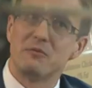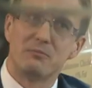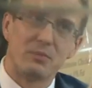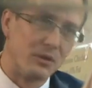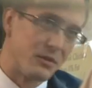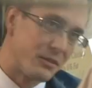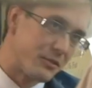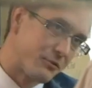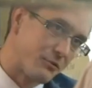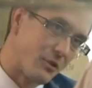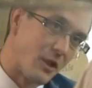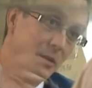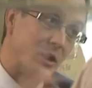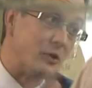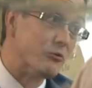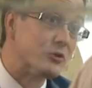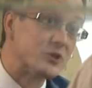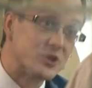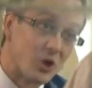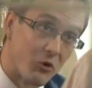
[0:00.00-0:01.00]
have been
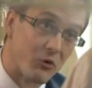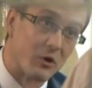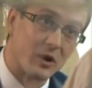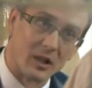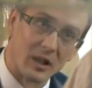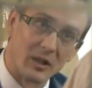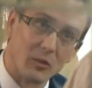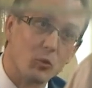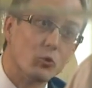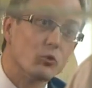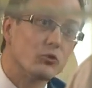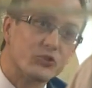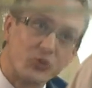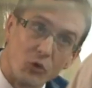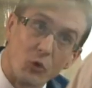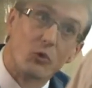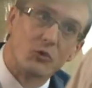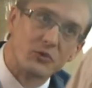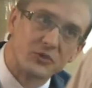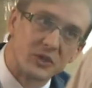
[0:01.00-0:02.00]
throwing rhetorically all
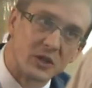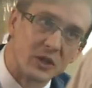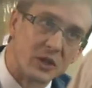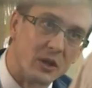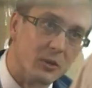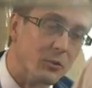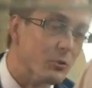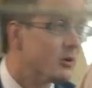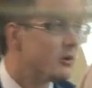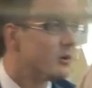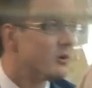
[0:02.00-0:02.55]
sorts at you,